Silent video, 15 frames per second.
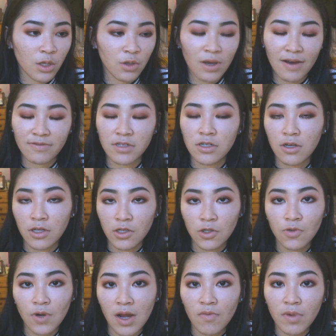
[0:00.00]
you have to know your
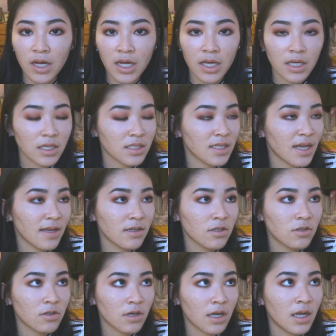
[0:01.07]
grammar,
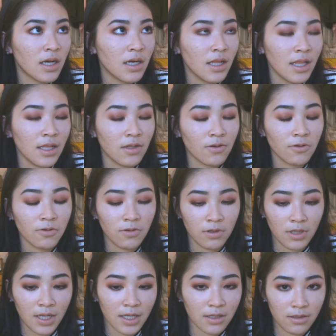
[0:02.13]
etc., and all
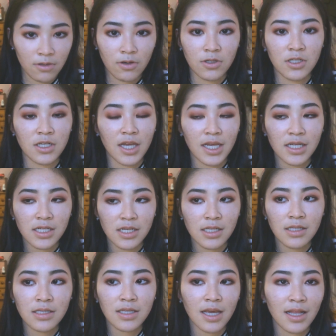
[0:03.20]
like the
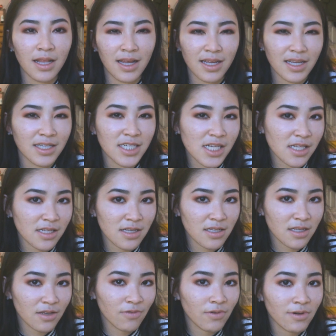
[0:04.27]
conjugations, and like in
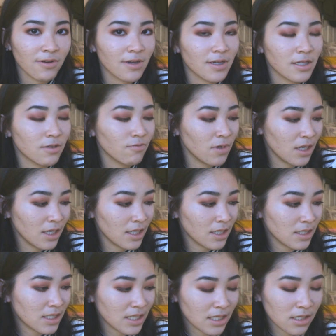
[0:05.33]
GCSE we
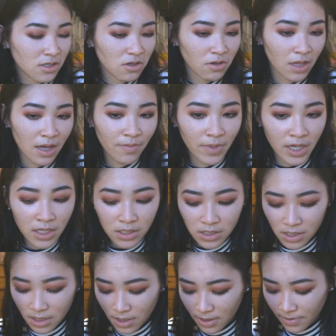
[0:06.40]
really didn't do that
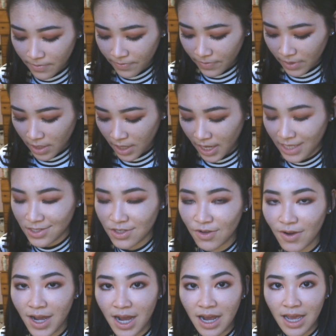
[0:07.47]
much, and
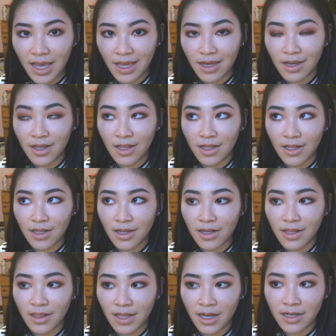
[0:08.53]
so I
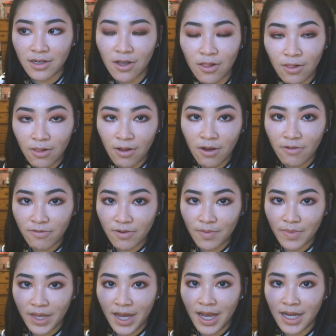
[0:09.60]
learned a lot
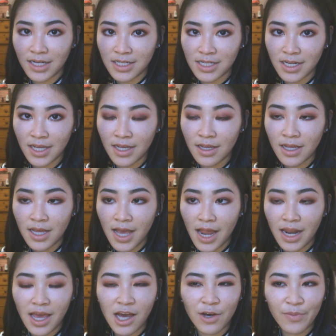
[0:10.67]
from that actually,
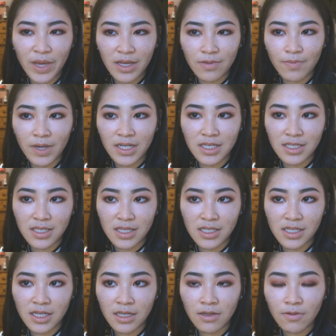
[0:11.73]
and it helped make my
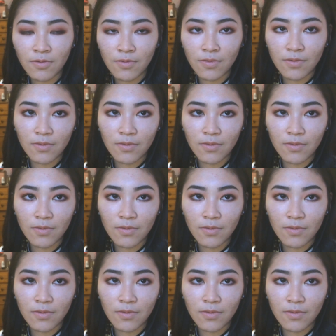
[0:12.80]
decision.